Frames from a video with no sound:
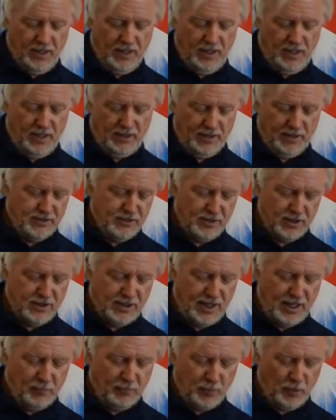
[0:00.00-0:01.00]
In this
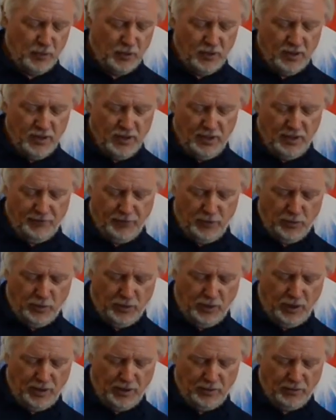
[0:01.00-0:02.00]
example, if you
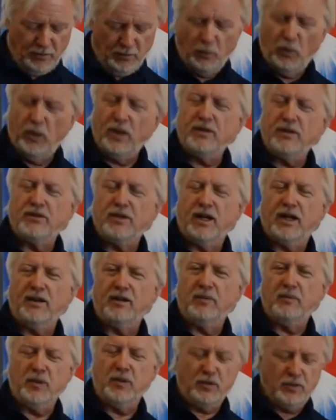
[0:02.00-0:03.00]
were on one side of
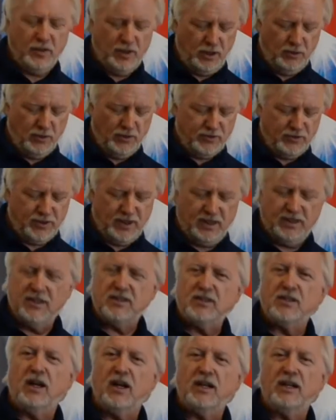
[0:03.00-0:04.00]
the moon, you would have seen the
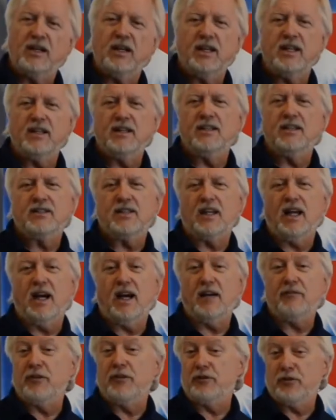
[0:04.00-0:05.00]
sun in the
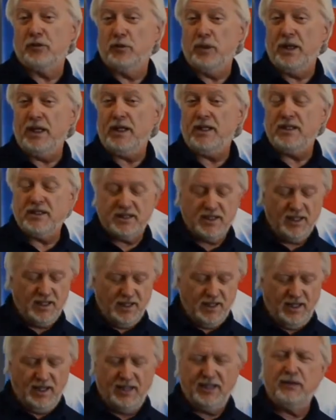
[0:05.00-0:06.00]
sky for 2 weeks,
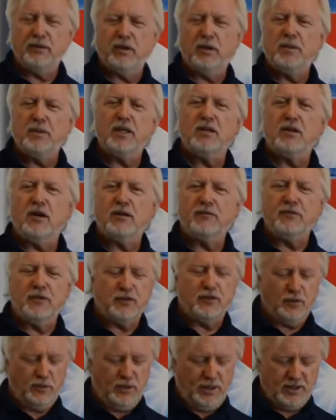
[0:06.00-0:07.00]
and then it would have been dark for
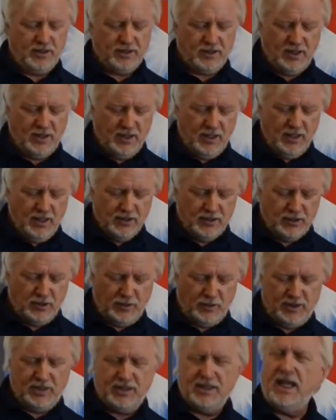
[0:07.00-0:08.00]
2 weeks. So
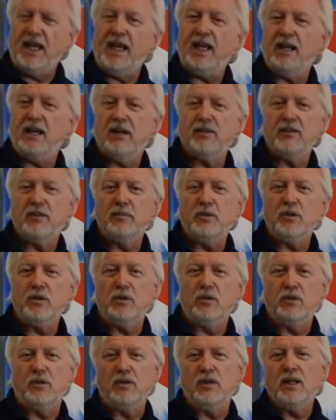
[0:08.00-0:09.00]
a day on the
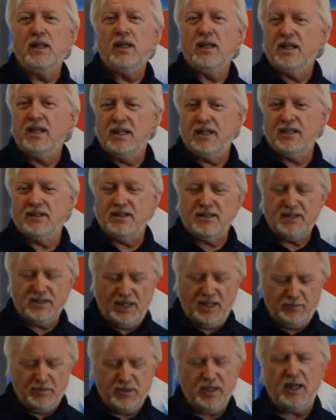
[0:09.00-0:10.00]
moon is the
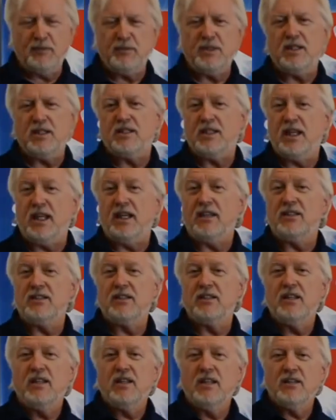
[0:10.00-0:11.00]
same time as it takes
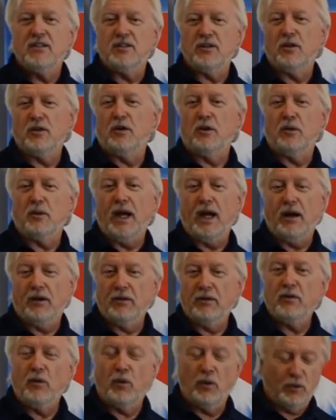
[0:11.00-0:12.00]
to go
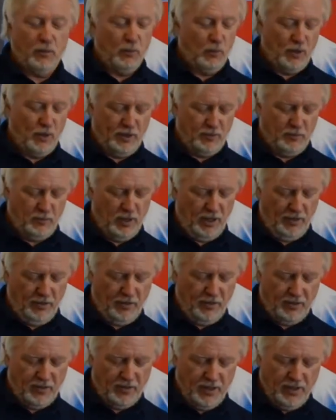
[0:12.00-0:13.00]
around, or 1 month.
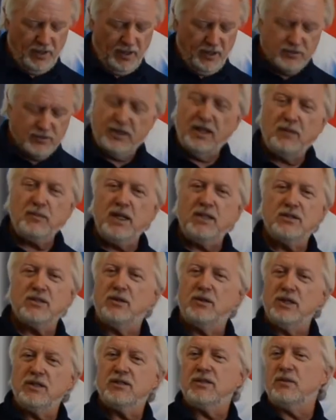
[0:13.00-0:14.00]
So that means
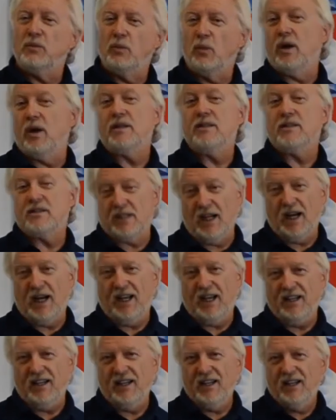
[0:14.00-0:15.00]
there isn't one
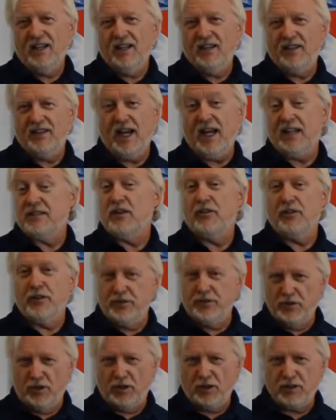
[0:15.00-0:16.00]
side that's the
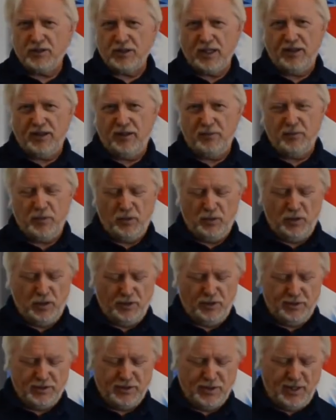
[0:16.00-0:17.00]
dark side of the moon
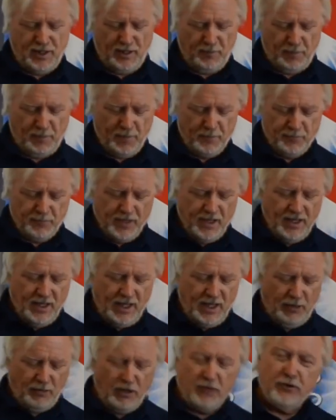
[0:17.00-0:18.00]
all the time.
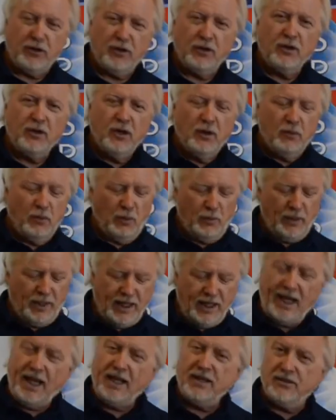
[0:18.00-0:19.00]
However, what we
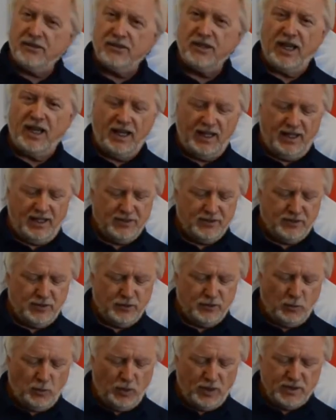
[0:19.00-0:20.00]
can say is
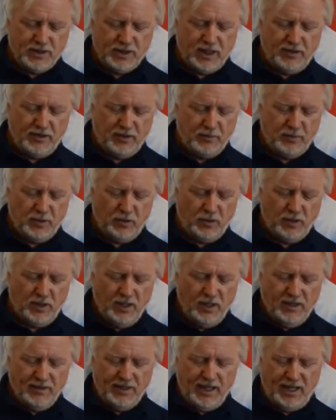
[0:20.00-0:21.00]
there's one side of the
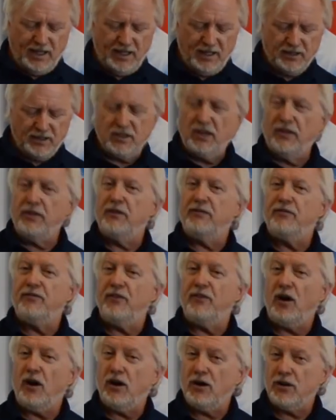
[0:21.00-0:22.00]
moon that is the
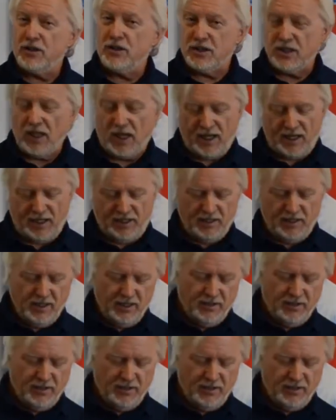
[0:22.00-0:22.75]
far side.